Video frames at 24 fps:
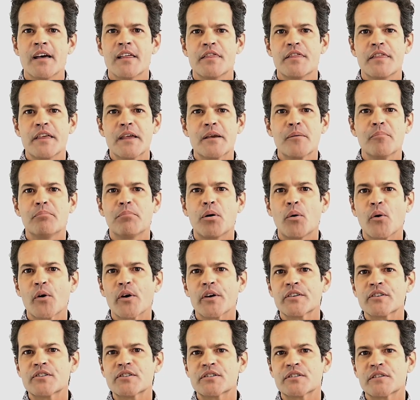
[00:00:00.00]
the
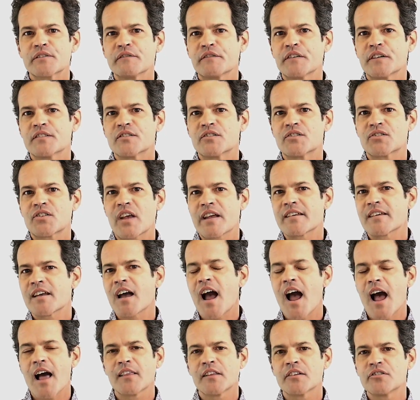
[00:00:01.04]
importance of
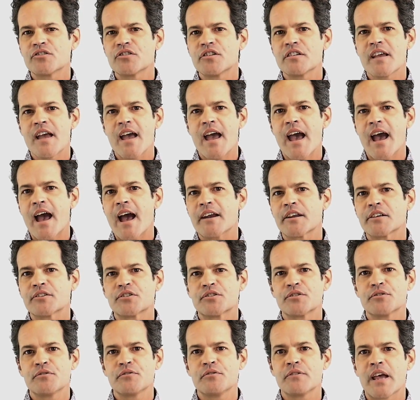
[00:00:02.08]
psychology,
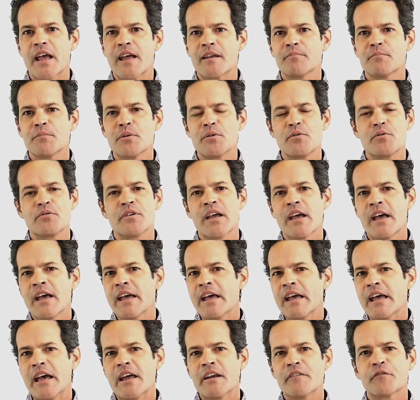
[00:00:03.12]
attitude, and mood.
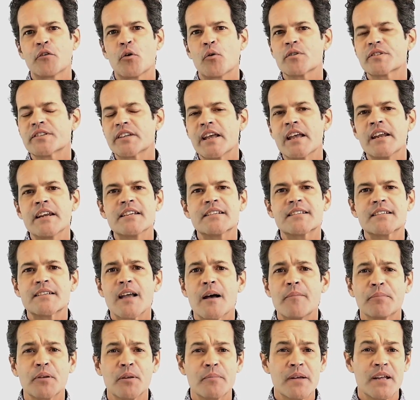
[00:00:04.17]
And of course, any
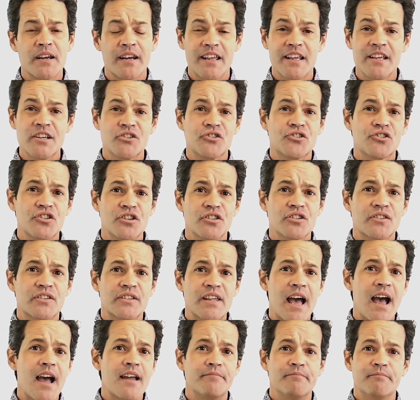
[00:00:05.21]
supplement is just
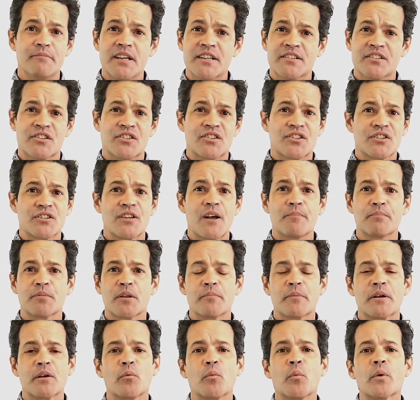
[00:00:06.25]
that it's a
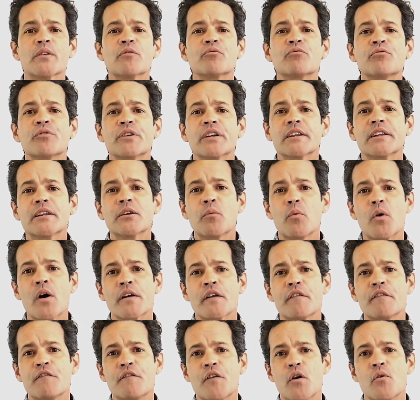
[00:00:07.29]
supplement. We really
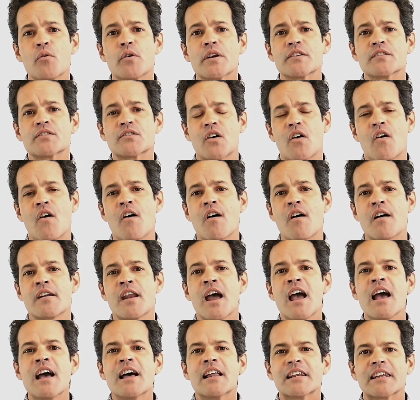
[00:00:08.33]
want to focus on
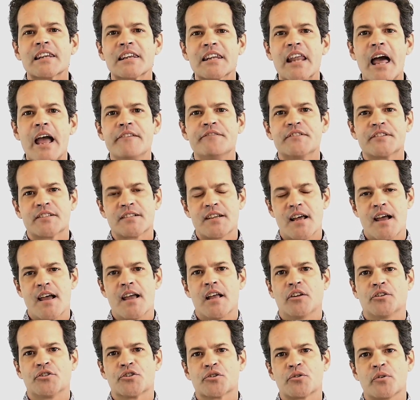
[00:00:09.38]

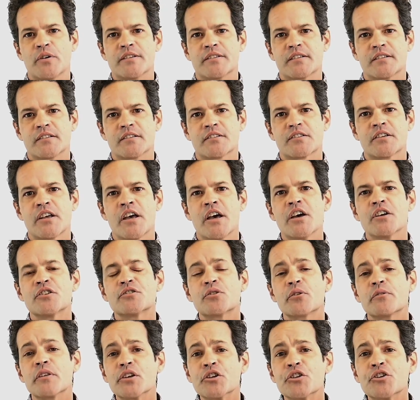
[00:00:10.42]
lifestyle choices
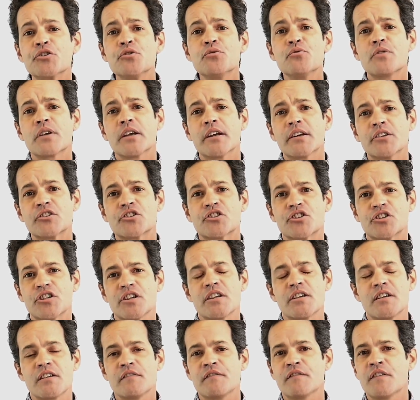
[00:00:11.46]
so that you can
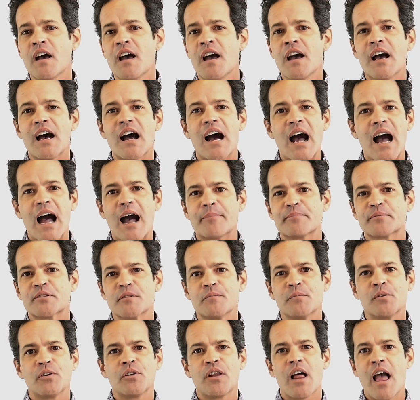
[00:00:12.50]
achieve
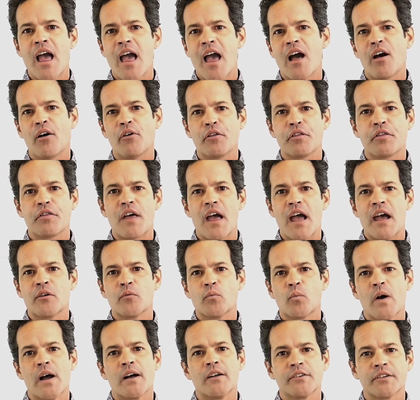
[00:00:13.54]
optimal health and
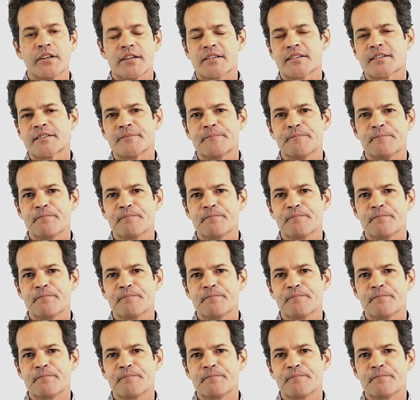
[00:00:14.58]
wellness.